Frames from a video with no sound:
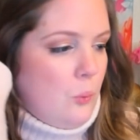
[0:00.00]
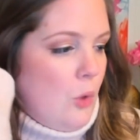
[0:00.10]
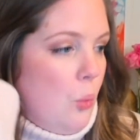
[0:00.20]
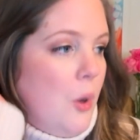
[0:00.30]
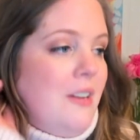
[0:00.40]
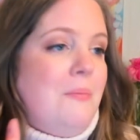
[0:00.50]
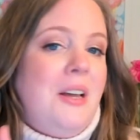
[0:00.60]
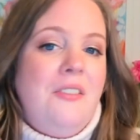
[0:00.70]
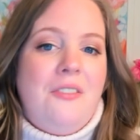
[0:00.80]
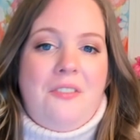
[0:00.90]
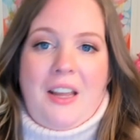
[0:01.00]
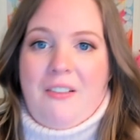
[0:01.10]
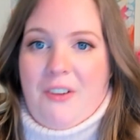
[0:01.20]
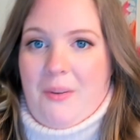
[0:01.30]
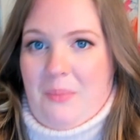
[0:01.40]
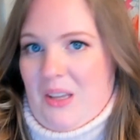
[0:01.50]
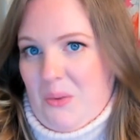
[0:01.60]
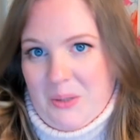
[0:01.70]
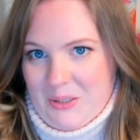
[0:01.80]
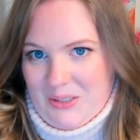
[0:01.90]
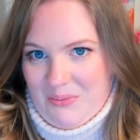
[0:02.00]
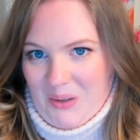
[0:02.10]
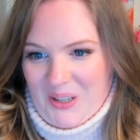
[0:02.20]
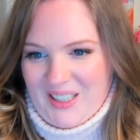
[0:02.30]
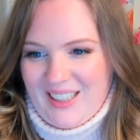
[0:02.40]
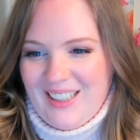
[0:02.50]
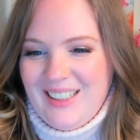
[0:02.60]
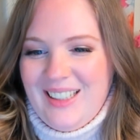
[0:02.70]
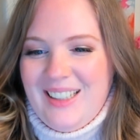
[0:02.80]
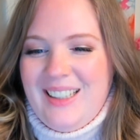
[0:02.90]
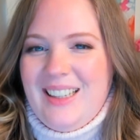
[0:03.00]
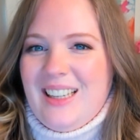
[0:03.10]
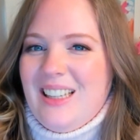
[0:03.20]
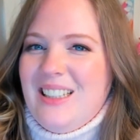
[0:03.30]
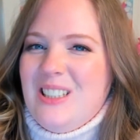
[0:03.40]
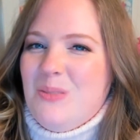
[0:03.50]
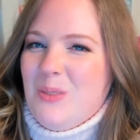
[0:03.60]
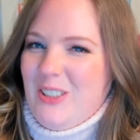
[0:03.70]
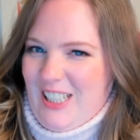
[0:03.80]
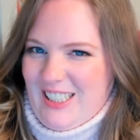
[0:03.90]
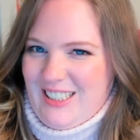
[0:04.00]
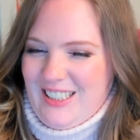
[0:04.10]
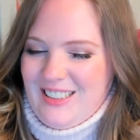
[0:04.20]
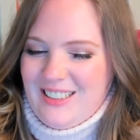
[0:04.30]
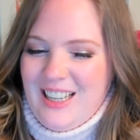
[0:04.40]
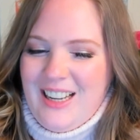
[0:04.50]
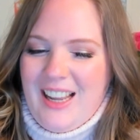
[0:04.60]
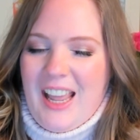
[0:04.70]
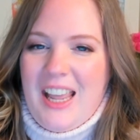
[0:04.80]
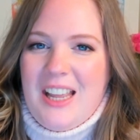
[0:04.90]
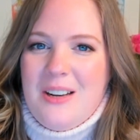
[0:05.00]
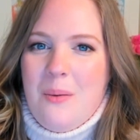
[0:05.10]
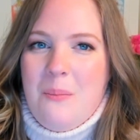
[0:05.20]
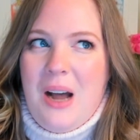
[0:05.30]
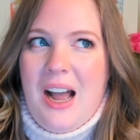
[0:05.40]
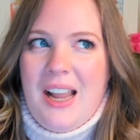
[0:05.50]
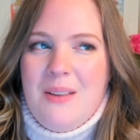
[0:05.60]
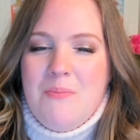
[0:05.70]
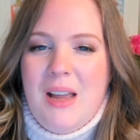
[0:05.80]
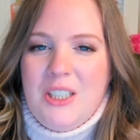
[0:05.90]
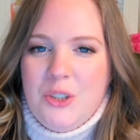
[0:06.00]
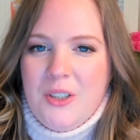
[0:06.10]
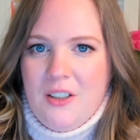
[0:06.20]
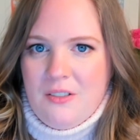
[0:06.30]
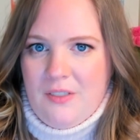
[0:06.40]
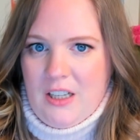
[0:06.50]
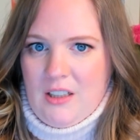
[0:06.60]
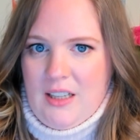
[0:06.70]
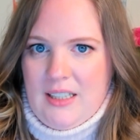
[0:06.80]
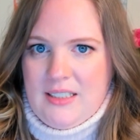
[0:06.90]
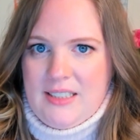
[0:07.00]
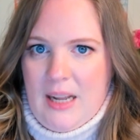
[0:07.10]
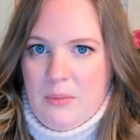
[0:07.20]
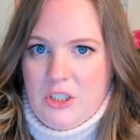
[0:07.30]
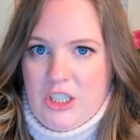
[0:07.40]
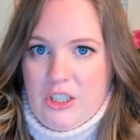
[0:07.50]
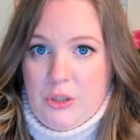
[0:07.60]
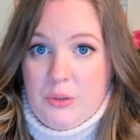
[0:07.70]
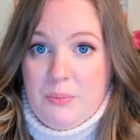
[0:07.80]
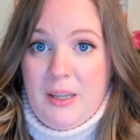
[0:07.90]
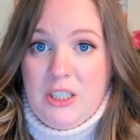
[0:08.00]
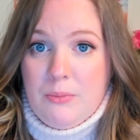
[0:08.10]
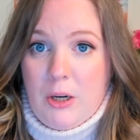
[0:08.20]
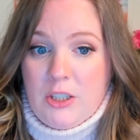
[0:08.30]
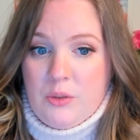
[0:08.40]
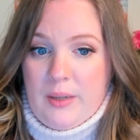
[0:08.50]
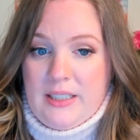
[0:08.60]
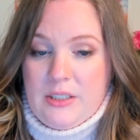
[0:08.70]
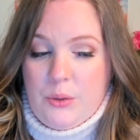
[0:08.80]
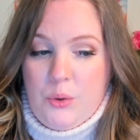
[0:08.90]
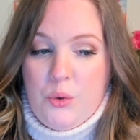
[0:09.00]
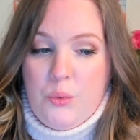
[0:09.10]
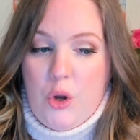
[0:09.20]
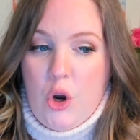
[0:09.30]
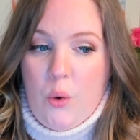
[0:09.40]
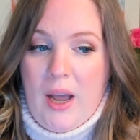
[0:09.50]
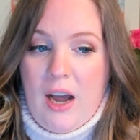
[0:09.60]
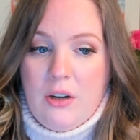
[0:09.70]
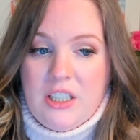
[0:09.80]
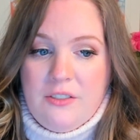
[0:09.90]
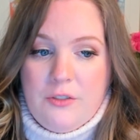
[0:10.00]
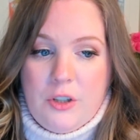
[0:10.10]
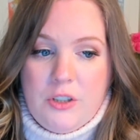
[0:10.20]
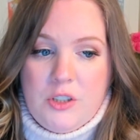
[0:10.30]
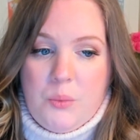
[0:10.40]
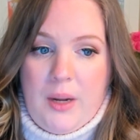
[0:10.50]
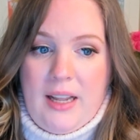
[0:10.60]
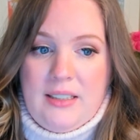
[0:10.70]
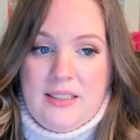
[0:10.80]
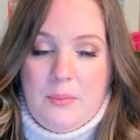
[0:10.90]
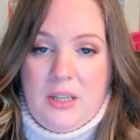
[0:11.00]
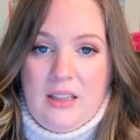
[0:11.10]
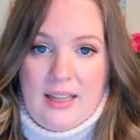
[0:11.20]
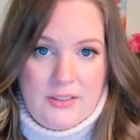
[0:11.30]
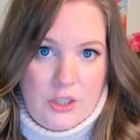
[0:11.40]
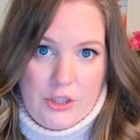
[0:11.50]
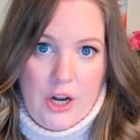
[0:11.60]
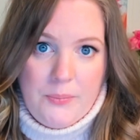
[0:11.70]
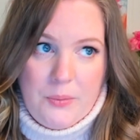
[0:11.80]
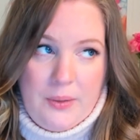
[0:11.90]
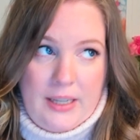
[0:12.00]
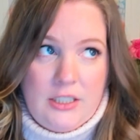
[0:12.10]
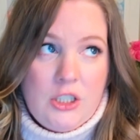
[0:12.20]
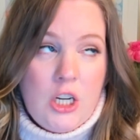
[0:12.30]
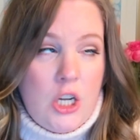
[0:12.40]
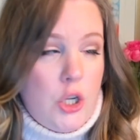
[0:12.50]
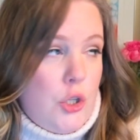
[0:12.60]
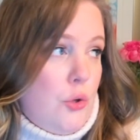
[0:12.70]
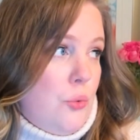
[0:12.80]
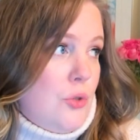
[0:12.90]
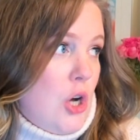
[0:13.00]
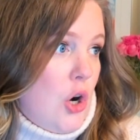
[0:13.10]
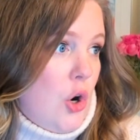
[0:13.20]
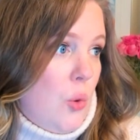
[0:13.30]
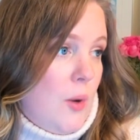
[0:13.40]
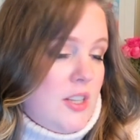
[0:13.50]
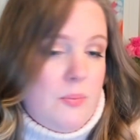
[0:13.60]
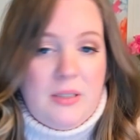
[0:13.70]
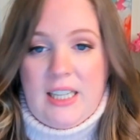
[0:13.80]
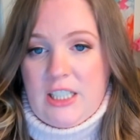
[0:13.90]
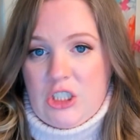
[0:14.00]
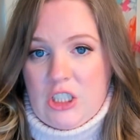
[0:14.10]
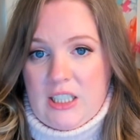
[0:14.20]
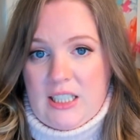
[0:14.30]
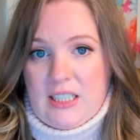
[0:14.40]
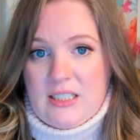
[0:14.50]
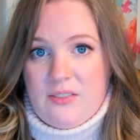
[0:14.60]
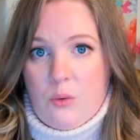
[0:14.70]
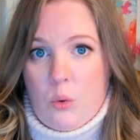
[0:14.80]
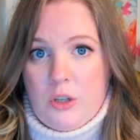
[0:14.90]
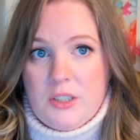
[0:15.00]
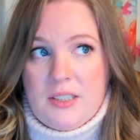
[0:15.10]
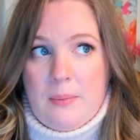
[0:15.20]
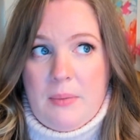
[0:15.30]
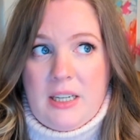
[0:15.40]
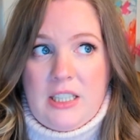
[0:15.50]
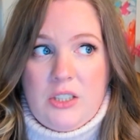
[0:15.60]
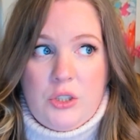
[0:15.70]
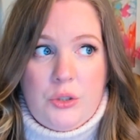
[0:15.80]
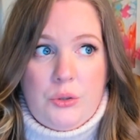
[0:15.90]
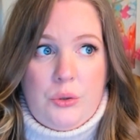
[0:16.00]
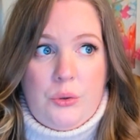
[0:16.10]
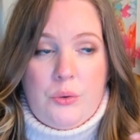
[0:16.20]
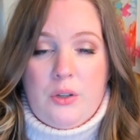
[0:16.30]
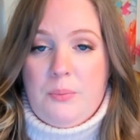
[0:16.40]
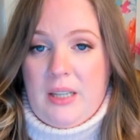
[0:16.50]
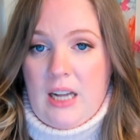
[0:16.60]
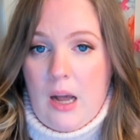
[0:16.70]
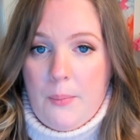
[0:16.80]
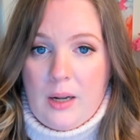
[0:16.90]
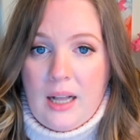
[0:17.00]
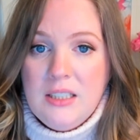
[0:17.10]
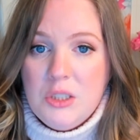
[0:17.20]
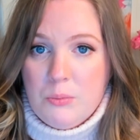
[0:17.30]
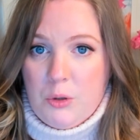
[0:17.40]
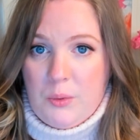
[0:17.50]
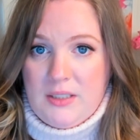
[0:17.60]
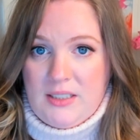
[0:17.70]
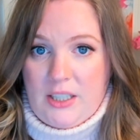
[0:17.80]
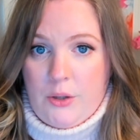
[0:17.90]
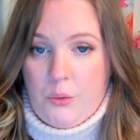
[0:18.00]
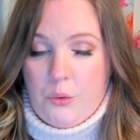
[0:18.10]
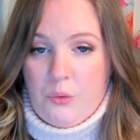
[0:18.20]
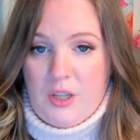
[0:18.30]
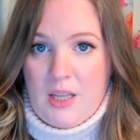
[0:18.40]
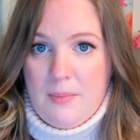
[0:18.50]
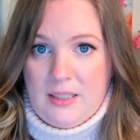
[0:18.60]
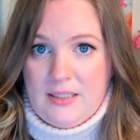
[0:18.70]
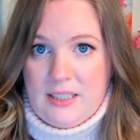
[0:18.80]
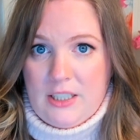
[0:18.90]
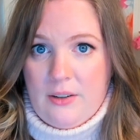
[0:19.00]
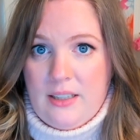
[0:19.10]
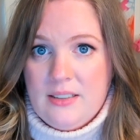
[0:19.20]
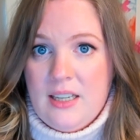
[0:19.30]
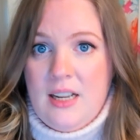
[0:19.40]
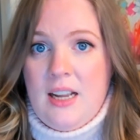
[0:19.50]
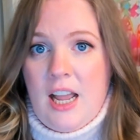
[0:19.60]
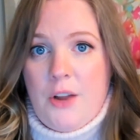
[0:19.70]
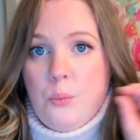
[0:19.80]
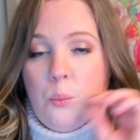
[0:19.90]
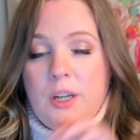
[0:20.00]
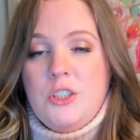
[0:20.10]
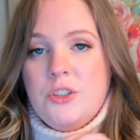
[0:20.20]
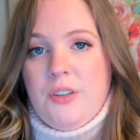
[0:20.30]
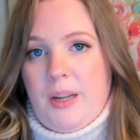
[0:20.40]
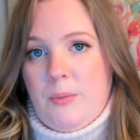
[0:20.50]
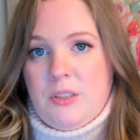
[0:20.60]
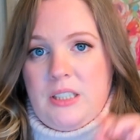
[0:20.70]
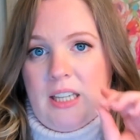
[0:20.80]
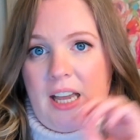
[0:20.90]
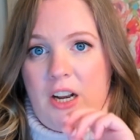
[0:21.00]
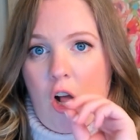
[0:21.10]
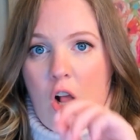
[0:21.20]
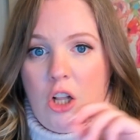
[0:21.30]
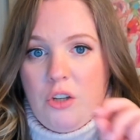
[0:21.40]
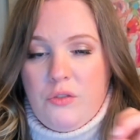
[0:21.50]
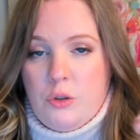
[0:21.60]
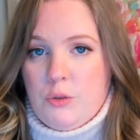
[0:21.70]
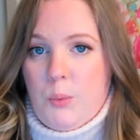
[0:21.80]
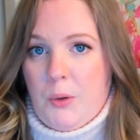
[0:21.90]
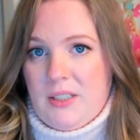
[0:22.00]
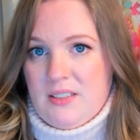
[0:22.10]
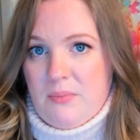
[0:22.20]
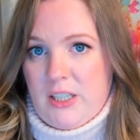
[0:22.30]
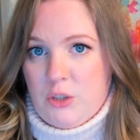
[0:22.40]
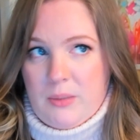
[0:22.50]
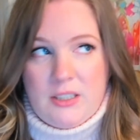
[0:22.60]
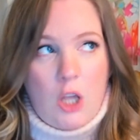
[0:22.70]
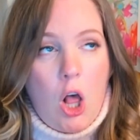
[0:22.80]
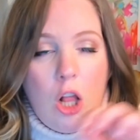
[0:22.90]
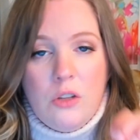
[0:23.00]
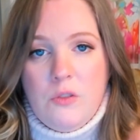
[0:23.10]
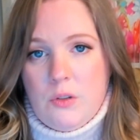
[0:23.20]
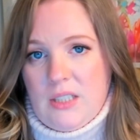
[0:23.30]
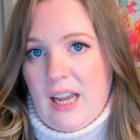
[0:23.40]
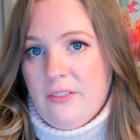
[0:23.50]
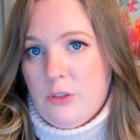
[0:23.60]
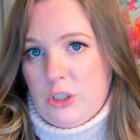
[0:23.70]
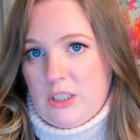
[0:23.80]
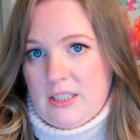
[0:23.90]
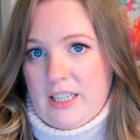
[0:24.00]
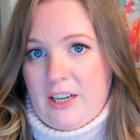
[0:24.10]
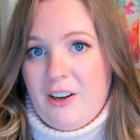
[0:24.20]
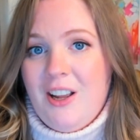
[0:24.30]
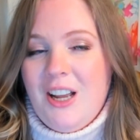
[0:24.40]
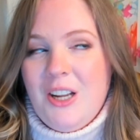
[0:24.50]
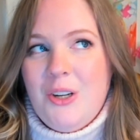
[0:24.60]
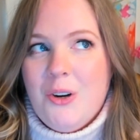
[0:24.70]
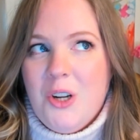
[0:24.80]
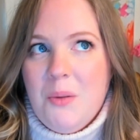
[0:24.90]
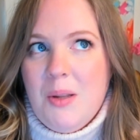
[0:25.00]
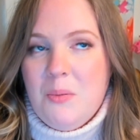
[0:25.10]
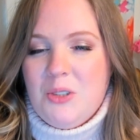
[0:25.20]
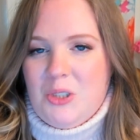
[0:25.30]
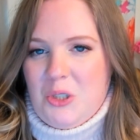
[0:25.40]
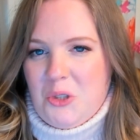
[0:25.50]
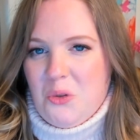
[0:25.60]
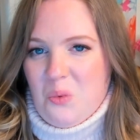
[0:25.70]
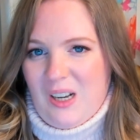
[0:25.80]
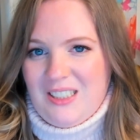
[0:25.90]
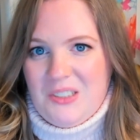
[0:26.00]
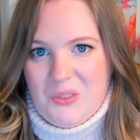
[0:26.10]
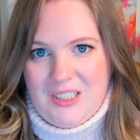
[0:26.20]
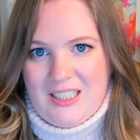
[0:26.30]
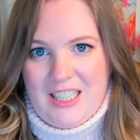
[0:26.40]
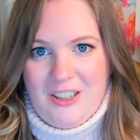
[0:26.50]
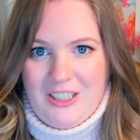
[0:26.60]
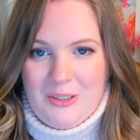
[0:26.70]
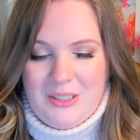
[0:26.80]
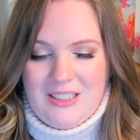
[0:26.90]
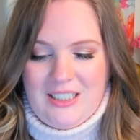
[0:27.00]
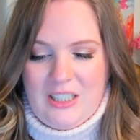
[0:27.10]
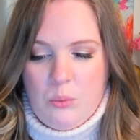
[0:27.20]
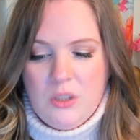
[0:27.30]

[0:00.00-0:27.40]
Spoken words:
One of my favorite P words in marketing is projections. And by measuring your funnel and establishing those benchmarks, right? So you know how it converts when somebody lands on an opt-in page. You know what the potential is for somebody to become a customer once they go through the email sequence. And once you're able to get all of those points of measurements, all of those averages there, you're going to be able to start to run different scenarios and see, what